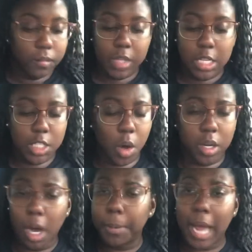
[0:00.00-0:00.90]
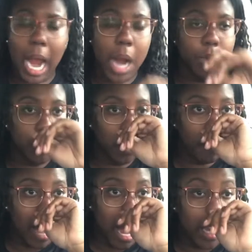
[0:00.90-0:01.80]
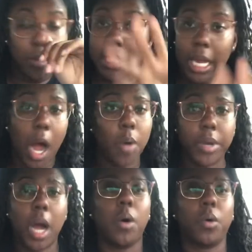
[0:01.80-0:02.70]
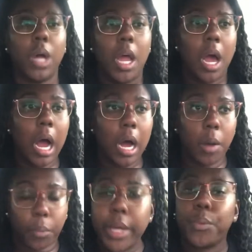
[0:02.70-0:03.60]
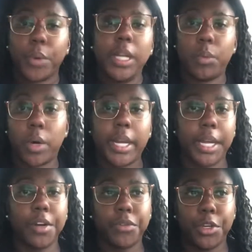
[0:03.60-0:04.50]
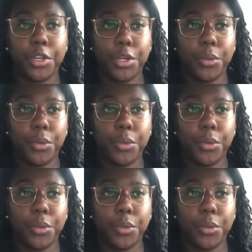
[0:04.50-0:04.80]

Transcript: So a couple of hours went by. He was like, "Oh no, uh, we really want to interview you.